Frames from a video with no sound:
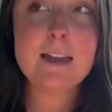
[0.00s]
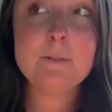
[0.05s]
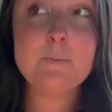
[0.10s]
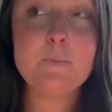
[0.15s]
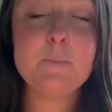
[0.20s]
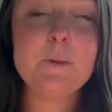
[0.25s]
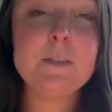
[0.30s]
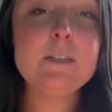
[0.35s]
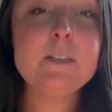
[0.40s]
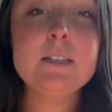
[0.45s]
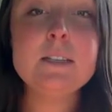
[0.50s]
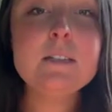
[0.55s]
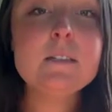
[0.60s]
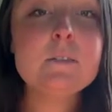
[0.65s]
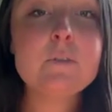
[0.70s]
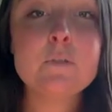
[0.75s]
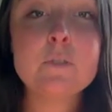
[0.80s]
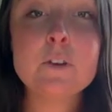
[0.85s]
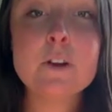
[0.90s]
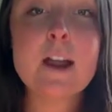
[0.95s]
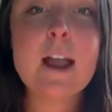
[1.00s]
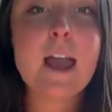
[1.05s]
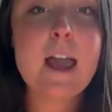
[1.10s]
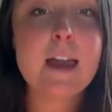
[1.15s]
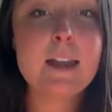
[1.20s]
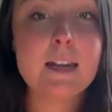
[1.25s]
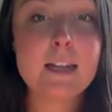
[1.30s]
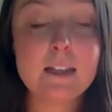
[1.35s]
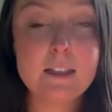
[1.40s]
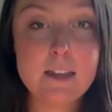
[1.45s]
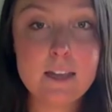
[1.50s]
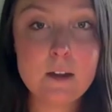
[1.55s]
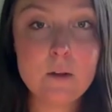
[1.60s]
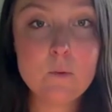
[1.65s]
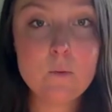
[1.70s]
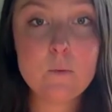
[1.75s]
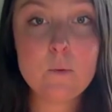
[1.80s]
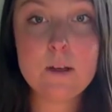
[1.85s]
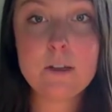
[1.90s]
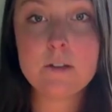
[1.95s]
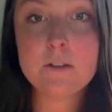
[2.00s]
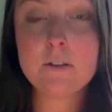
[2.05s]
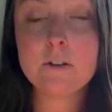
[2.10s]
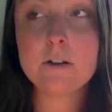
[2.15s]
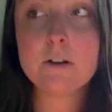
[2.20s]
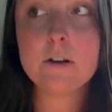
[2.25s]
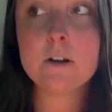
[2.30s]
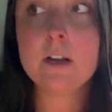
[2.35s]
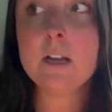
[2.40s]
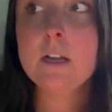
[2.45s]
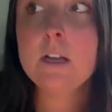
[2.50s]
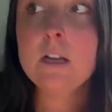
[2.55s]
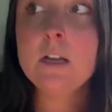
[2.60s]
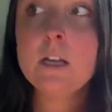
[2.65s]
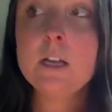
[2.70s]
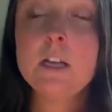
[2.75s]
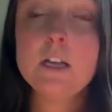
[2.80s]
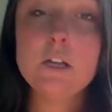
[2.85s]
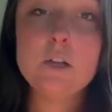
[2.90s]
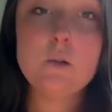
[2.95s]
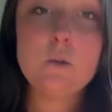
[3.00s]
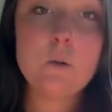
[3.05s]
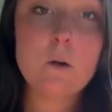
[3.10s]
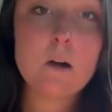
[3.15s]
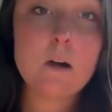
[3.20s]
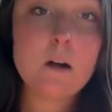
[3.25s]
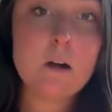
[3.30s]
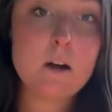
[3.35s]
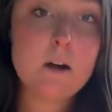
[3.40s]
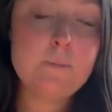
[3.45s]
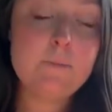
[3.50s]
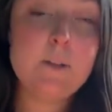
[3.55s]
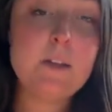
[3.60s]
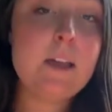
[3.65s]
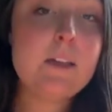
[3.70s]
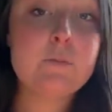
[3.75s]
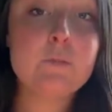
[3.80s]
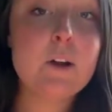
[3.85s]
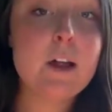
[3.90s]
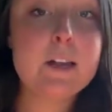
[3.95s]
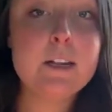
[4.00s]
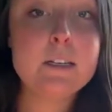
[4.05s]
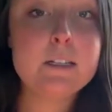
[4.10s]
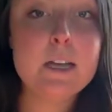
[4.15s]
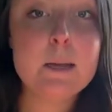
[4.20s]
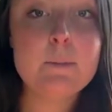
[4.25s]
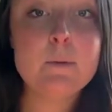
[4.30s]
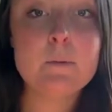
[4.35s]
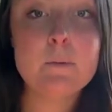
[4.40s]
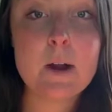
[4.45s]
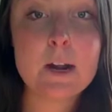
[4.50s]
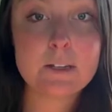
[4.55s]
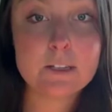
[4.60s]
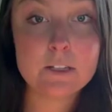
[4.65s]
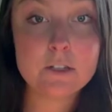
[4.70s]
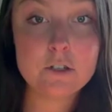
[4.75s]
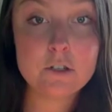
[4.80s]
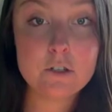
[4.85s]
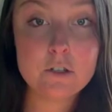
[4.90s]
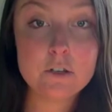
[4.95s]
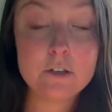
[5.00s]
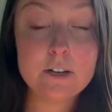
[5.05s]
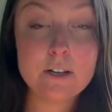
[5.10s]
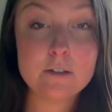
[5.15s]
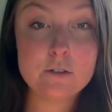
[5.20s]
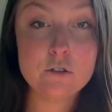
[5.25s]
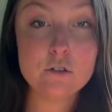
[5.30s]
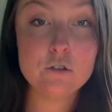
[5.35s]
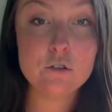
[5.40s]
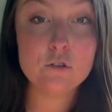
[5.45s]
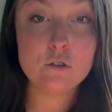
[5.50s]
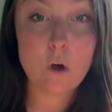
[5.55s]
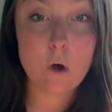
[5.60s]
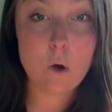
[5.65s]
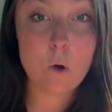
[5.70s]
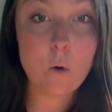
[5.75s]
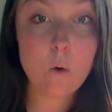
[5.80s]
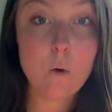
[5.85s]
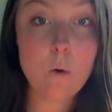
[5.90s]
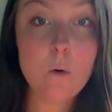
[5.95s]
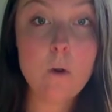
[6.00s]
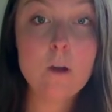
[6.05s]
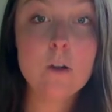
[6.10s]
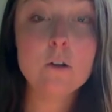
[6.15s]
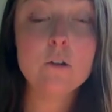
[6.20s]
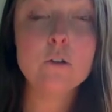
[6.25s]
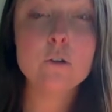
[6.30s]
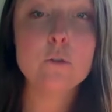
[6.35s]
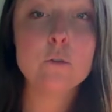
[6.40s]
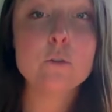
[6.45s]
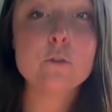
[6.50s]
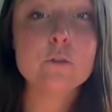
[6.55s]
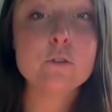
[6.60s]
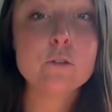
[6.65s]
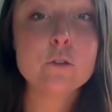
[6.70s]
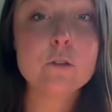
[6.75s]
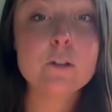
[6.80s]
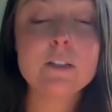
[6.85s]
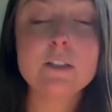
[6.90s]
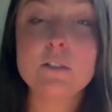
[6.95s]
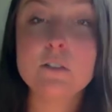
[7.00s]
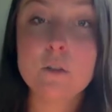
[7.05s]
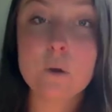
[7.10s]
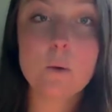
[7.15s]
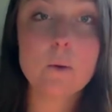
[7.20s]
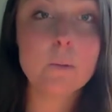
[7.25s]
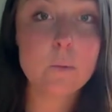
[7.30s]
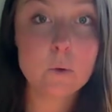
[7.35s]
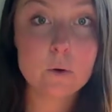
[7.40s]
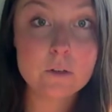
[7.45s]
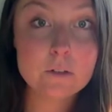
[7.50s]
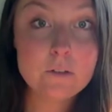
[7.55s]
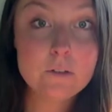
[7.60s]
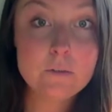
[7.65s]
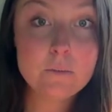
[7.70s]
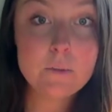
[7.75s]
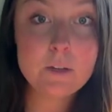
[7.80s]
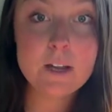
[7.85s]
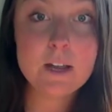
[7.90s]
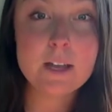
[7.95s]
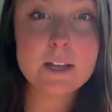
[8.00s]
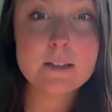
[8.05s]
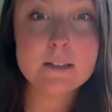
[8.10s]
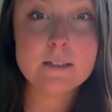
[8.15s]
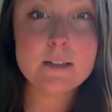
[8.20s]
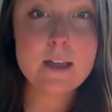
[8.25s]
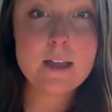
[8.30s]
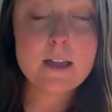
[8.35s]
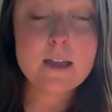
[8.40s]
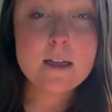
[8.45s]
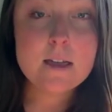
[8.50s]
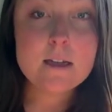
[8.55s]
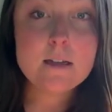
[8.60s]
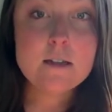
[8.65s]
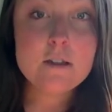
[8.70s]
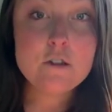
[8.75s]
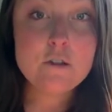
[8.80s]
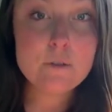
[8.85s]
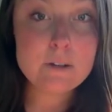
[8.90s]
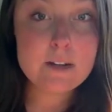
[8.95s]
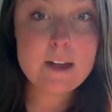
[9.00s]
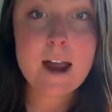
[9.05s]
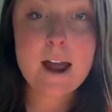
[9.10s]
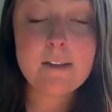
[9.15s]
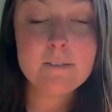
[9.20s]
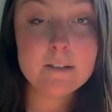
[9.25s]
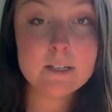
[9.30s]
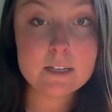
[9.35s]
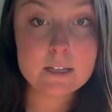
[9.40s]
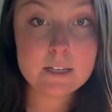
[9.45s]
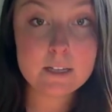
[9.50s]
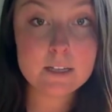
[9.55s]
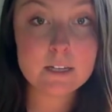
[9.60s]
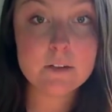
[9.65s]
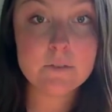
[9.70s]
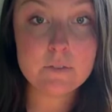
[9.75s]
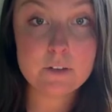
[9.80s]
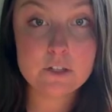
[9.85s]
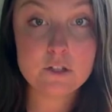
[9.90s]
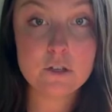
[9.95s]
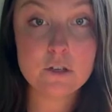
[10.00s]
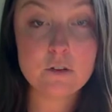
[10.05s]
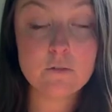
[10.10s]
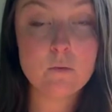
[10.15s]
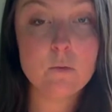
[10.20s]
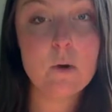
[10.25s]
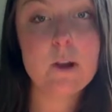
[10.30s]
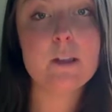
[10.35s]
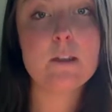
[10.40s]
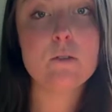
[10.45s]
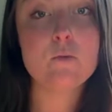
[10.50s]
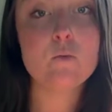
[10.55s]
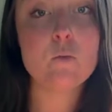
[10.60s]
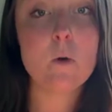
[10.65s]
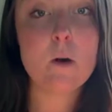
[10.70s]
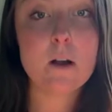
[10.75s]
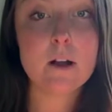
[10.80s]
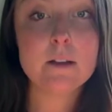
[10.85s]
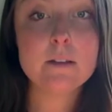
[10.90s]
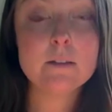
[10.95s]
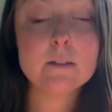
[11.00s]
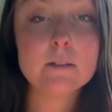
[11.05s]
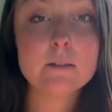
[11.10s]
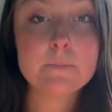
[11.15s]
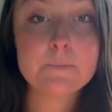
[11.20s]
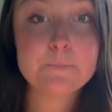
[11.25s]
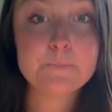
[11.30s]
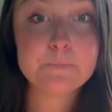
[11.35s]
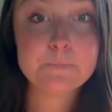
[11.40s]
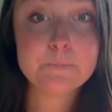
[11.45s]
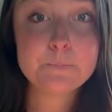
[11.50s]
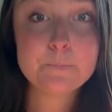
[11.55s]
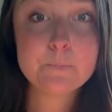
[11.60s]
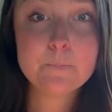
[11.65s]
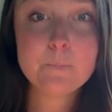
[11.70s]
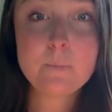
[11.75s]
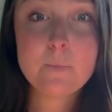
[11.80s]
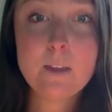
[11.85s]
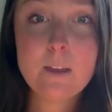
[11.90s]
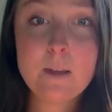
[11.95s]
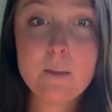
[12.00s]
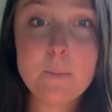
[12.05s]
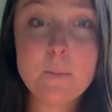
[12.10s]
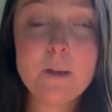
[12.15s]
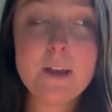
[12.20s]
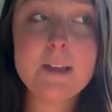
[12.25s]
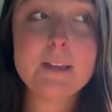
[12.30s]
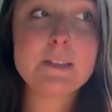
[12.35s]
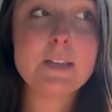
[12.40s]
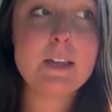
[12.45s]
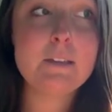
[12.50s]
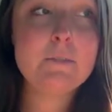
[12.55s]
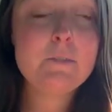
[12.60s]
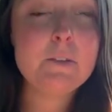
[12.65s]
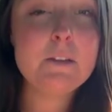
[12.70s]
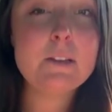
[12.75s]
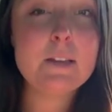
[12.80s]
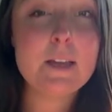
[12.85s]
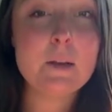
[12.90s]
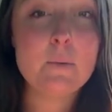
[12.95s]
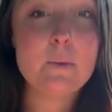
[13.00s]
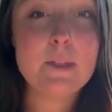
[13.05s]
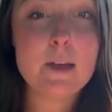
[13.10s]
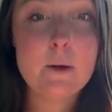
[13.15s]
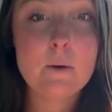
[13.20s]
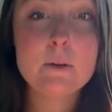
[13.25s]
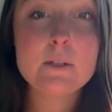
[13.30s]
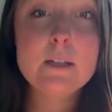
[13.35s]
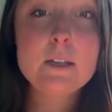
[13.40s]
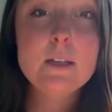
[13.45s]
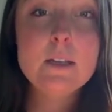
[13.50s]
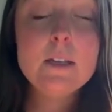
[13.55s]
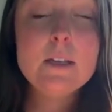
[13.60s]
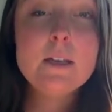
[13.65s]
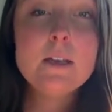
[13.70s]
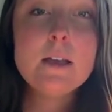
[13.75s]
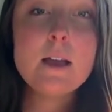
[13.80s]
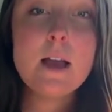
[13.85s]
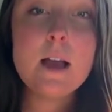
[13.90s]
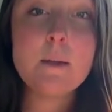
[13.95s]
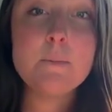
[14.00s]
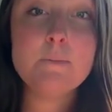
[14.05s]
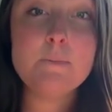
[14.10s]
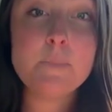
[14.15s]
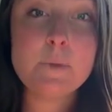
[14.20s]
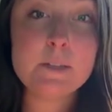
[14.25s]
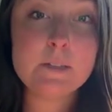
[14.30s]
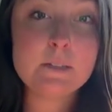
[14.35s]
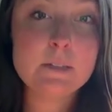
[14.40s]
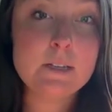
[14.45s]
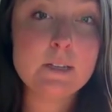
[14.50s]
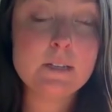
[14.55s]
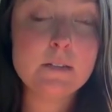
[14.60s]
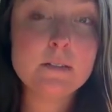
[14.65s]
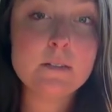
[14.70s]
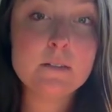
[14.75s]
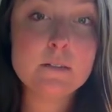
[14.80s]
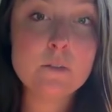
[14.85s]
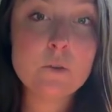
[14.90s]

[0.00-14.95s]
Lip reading: business for anything, whether you are like for any type of practitioner, is so crucial and so important, because you can have this clear vision of what you want, but I feel like without a business